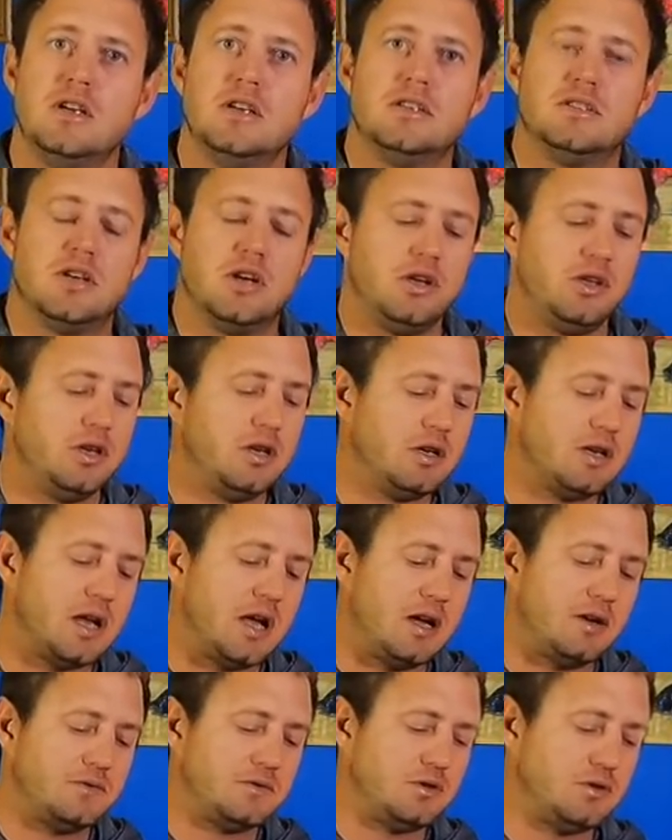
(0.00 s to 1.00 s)
So you don't
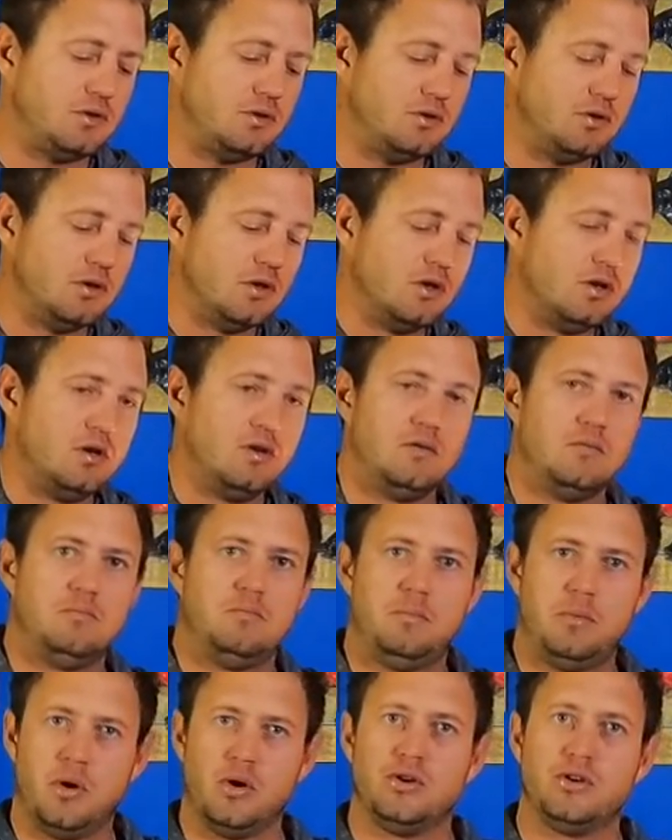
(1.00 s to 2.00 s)
have to
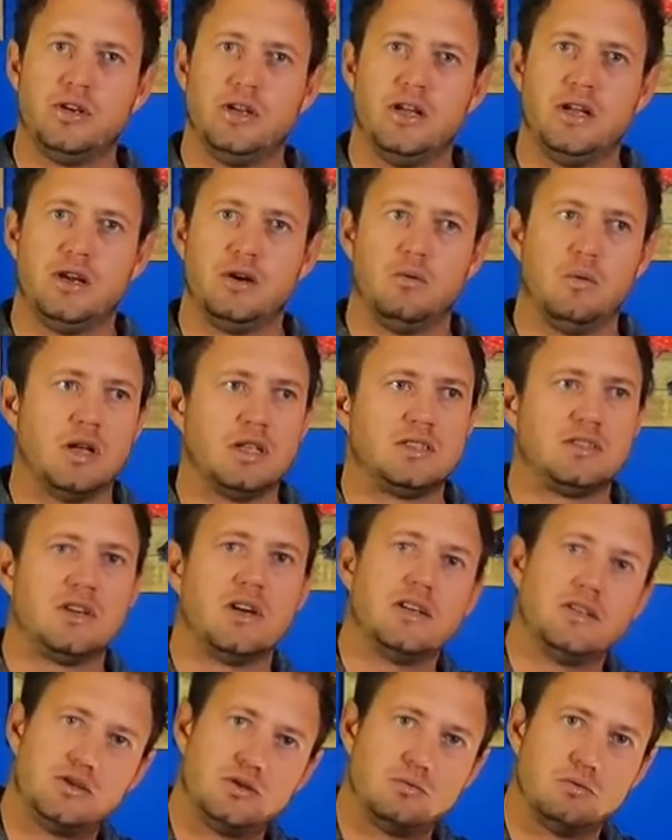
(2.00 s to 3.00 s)
ponder what
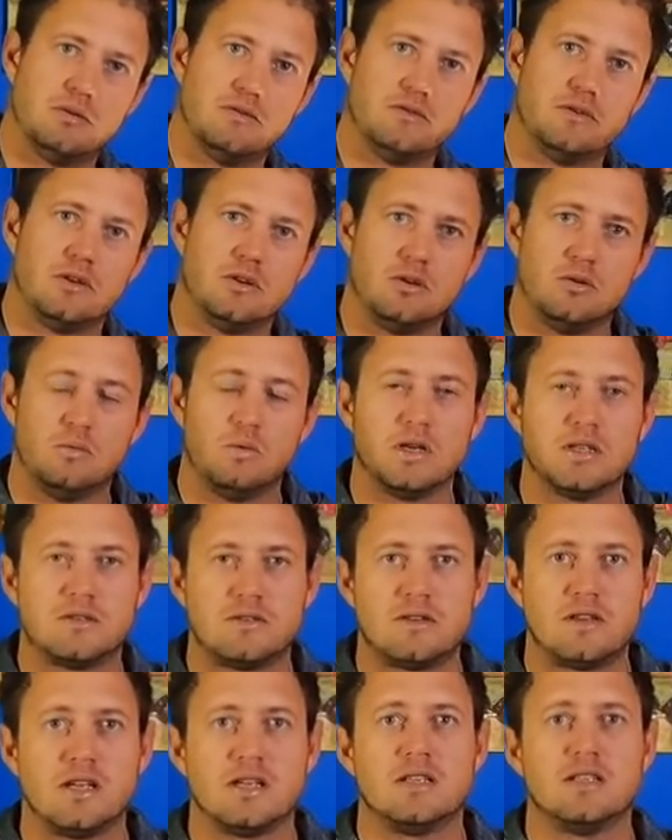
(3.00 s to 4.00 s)
size swivel, what
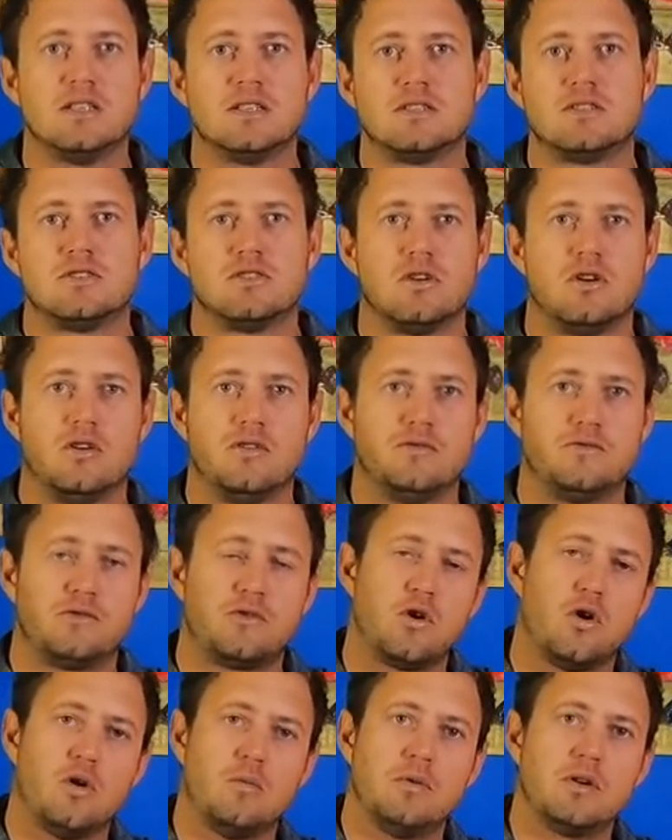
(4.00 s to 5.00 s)
thickness of
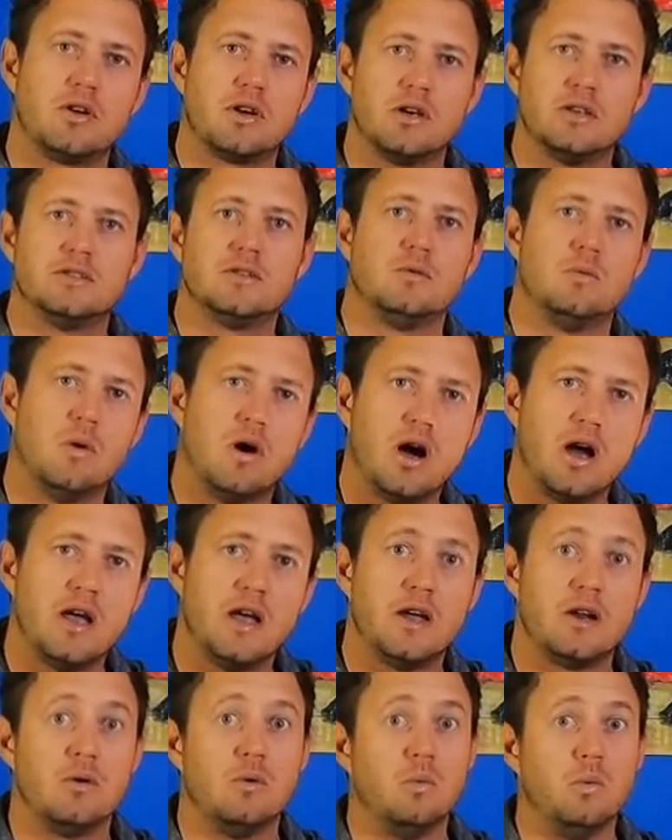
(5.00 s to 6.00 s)
carbon coated
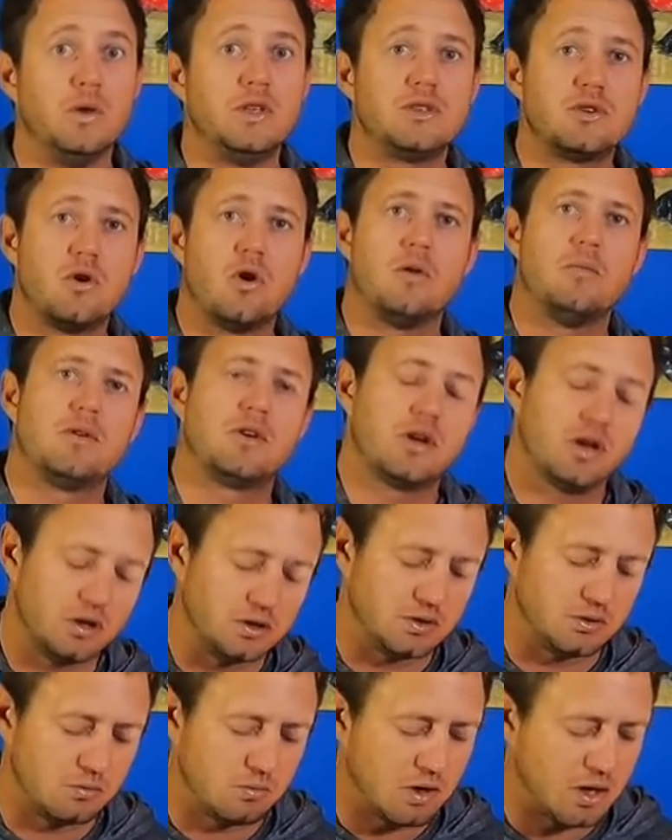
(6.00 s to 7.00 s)
wire, which carbon
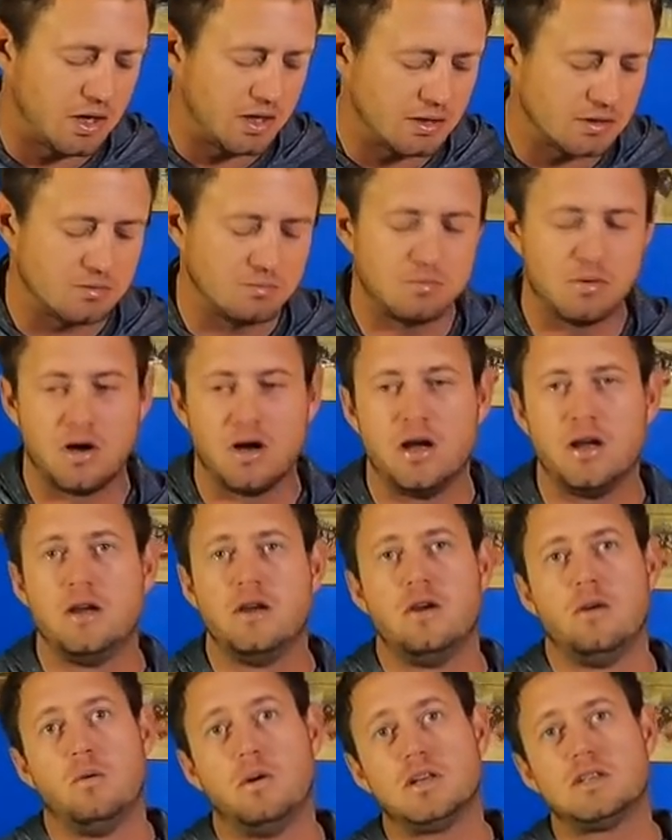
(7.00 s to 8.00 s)
coated wire to buy,
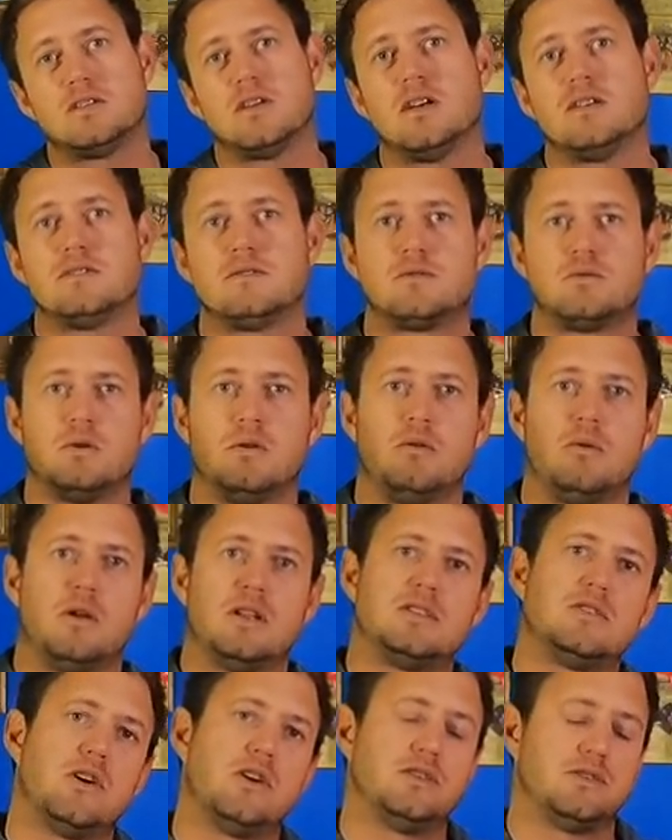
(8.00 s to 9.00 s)
what size of swivel,
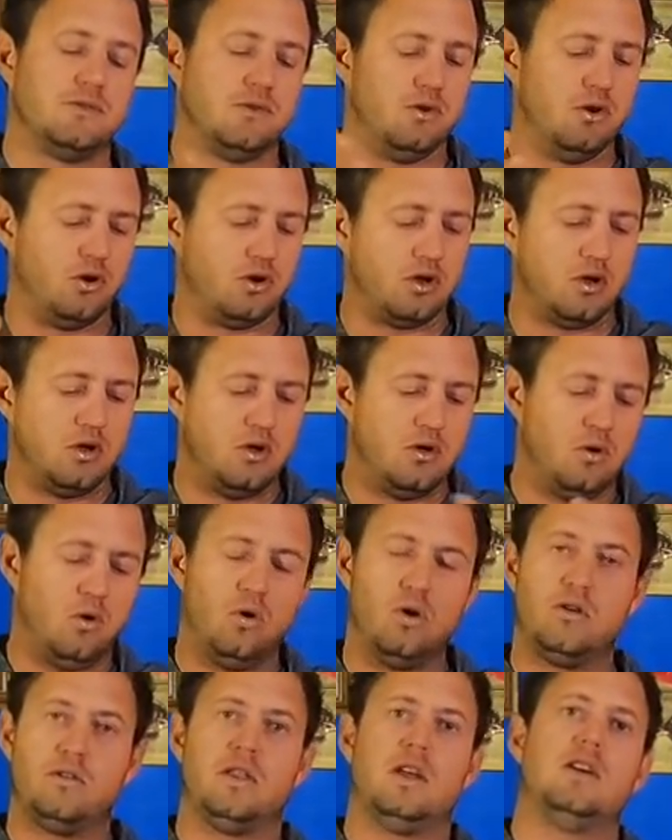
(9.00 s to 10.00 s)
what size of hook,
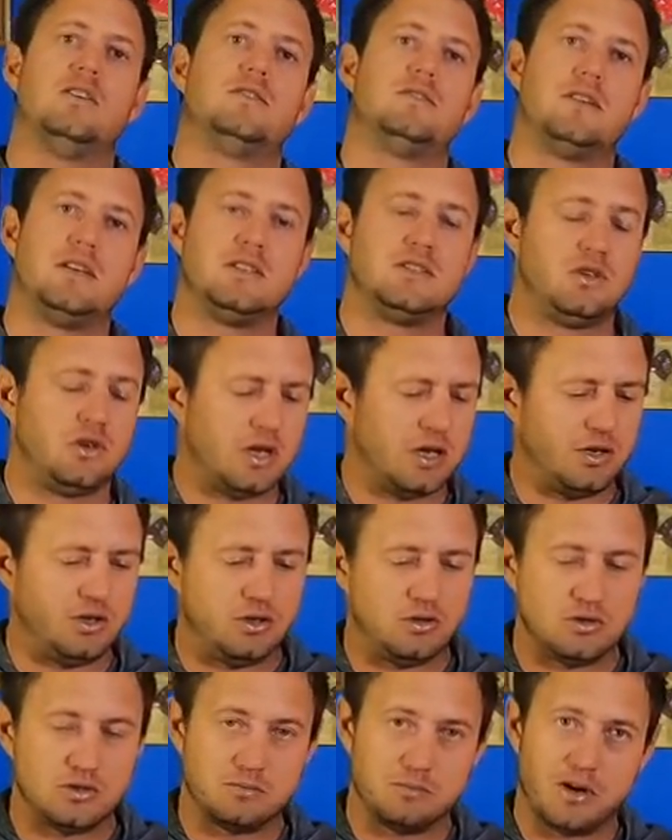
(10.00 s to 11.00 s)
all of those things. You can
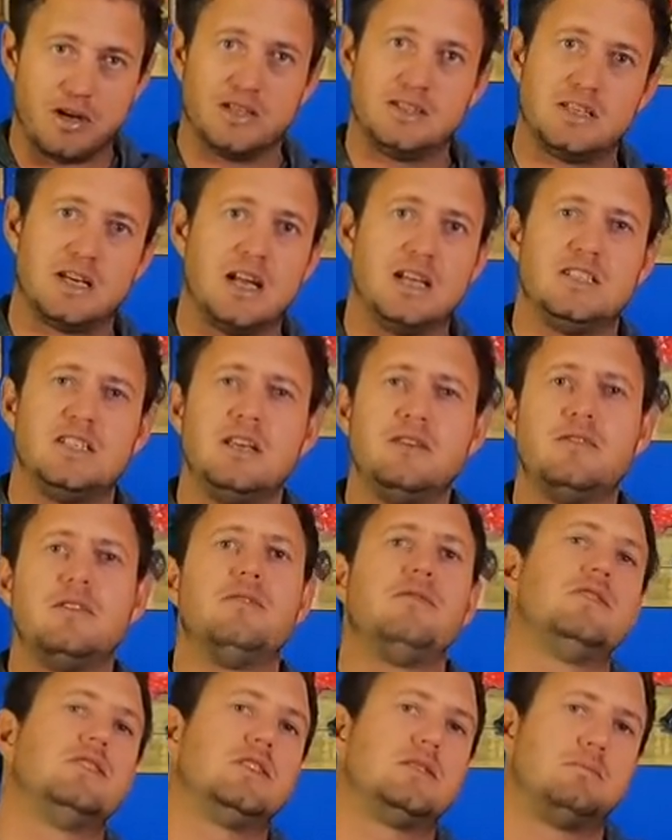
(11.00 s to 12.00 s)
use my trace, even if
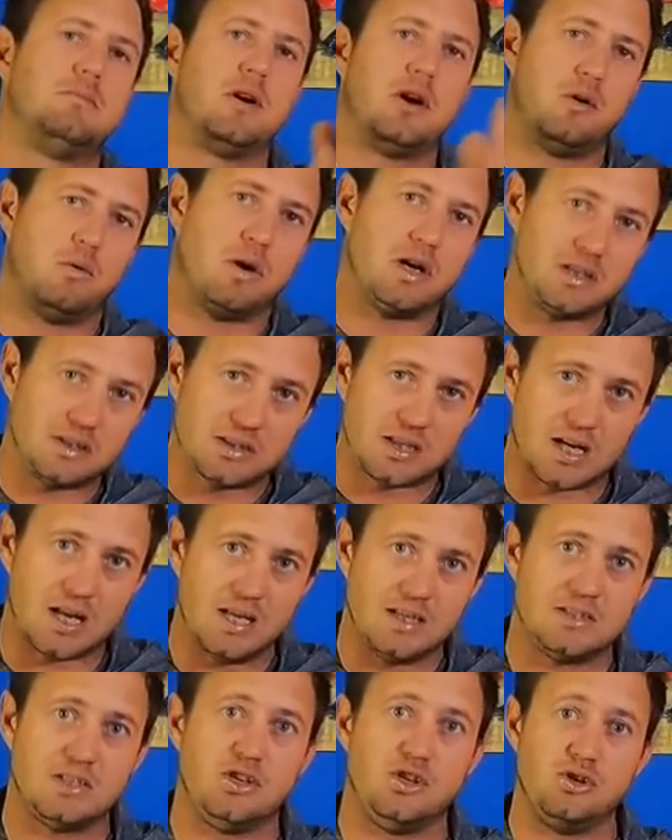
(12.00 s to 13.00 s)
you just buy one
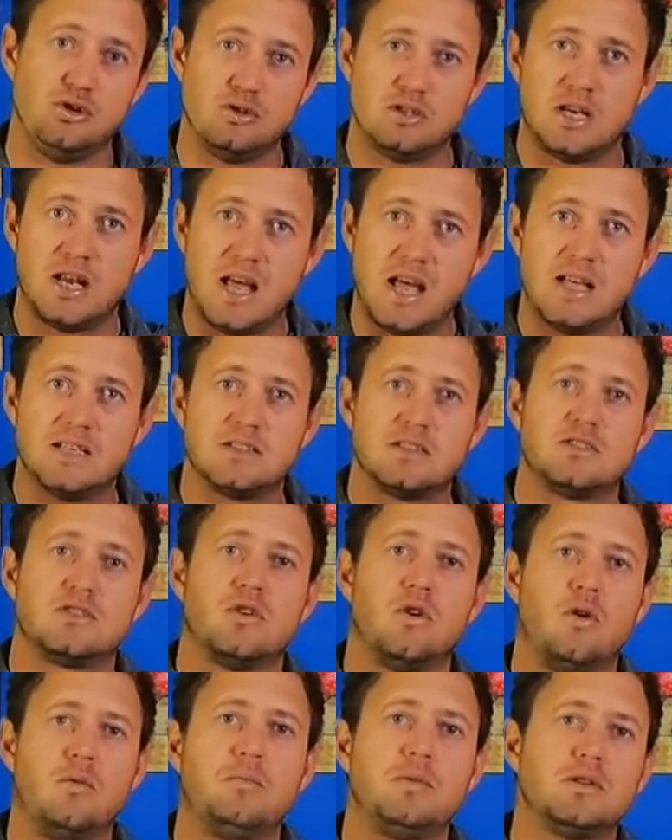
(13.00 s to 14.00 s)
trace and use it as a
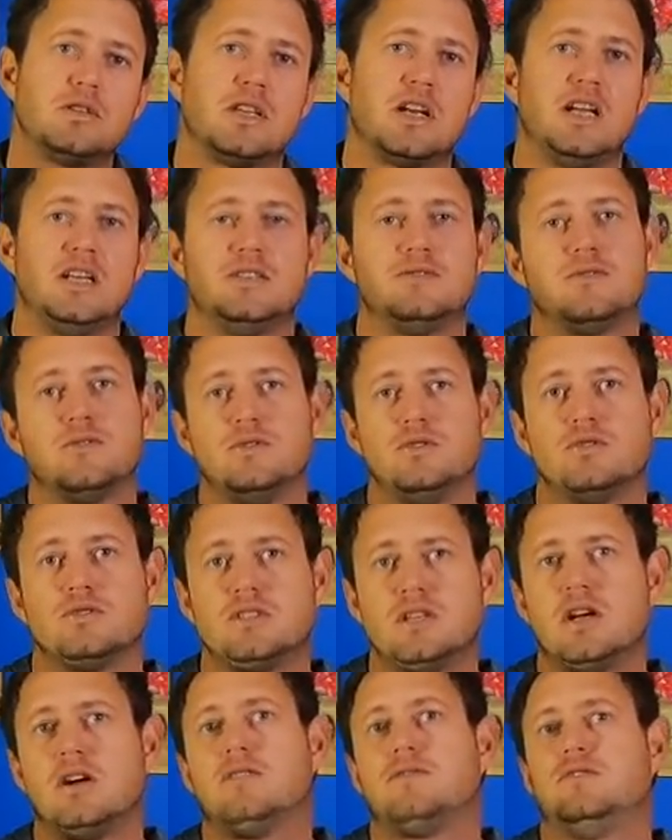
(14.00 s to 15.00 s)
sample trace for
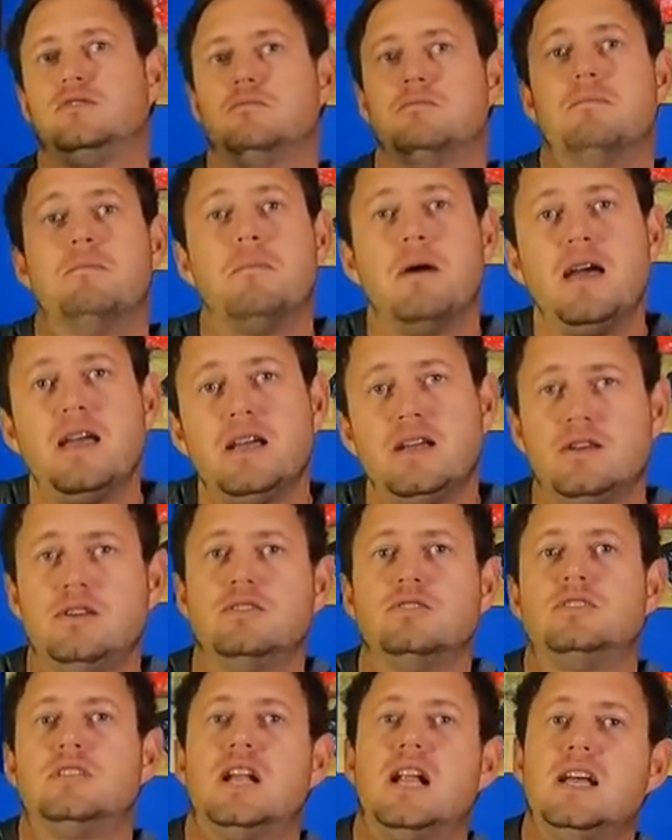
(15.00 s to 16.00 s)
yourself to make
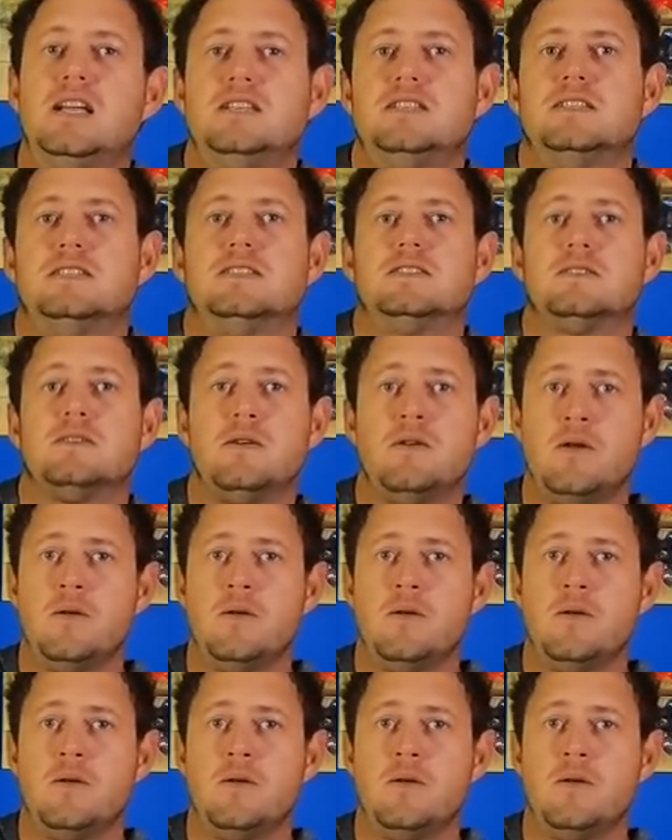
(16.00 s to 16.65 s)
new traces.